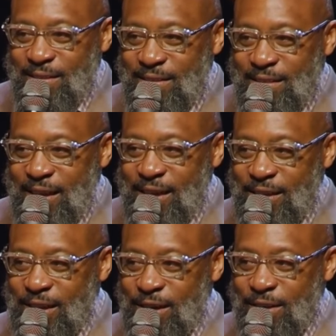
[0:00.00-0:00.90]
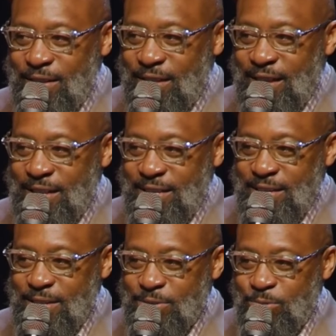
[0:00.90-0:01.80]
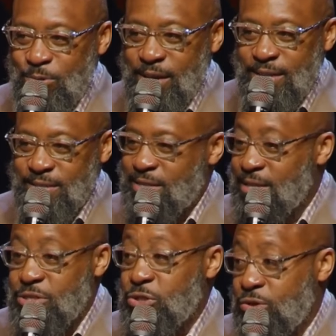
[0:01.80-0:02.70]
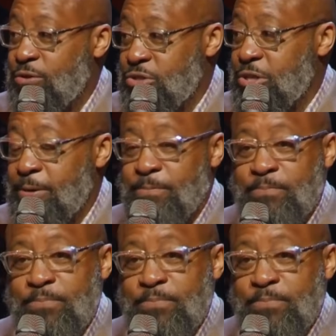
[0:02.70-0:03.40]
thank God that He has raised this church up